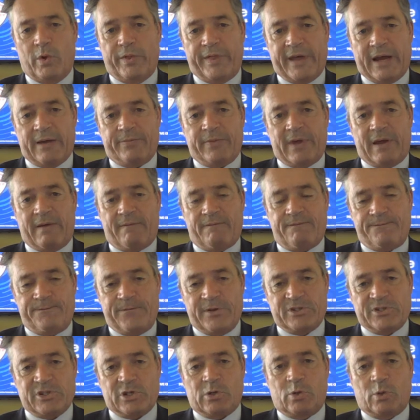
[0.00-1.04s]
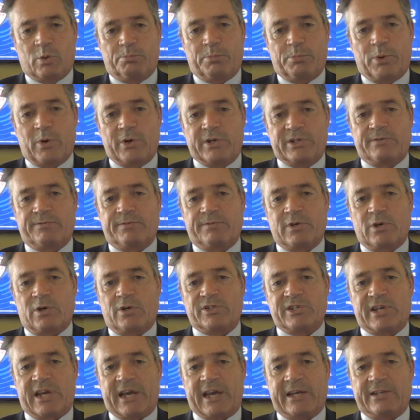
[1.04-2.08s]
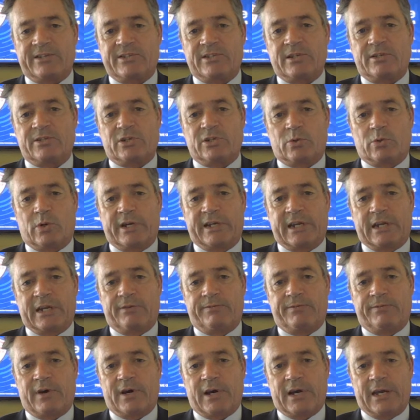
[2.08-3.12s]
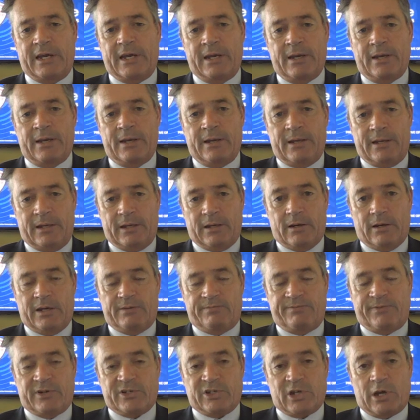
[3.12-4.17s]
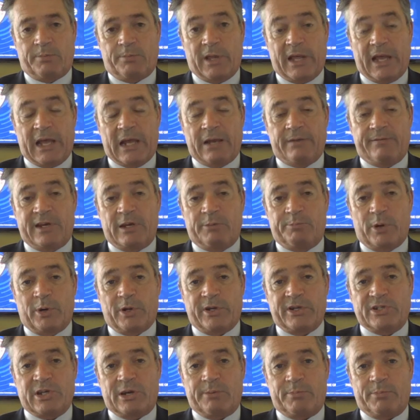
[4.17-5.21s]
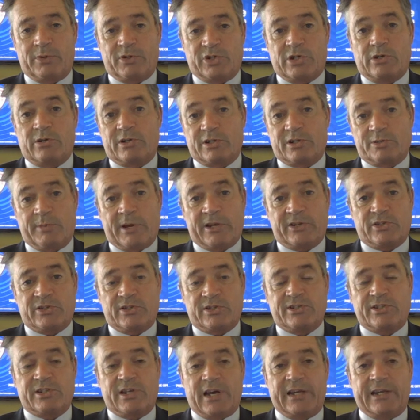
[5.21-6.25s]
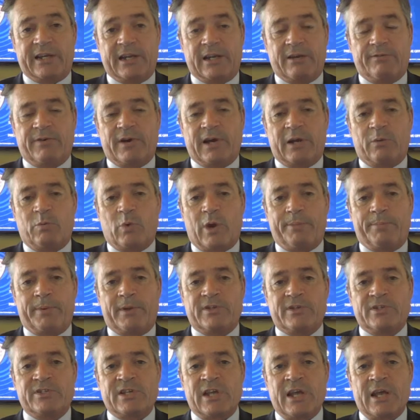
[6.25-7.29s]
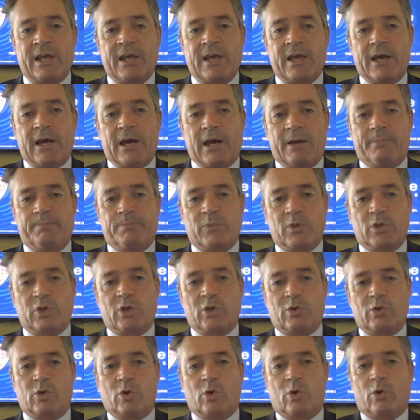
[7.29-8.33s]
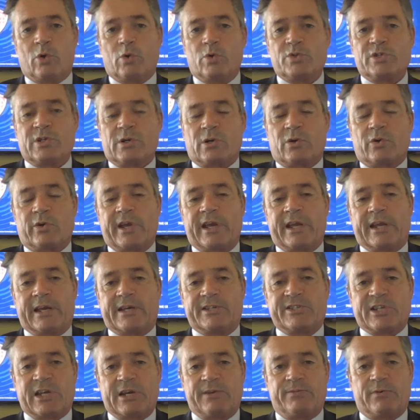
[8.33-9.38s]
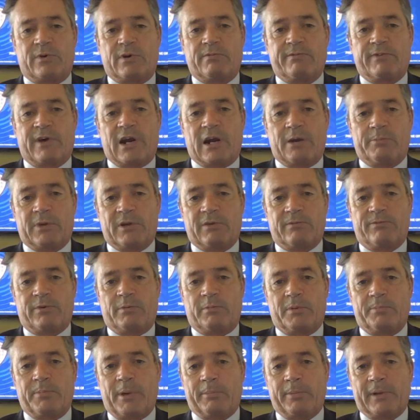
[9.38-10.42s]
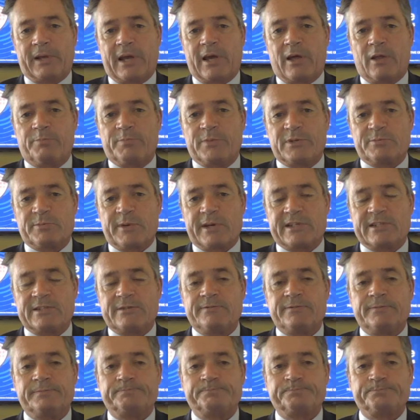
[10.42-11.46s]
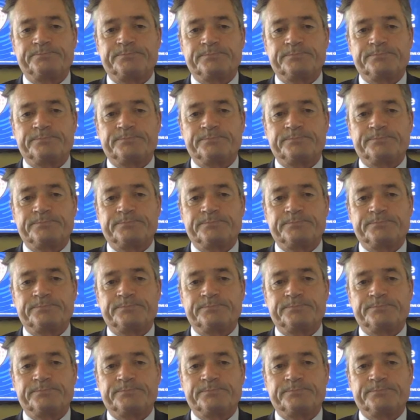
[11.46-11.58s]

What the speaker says: without that physical point of contact to identify, for example, elevated body temperature as much as identifying weapons, you're also creating a safer environment from a public health perspective.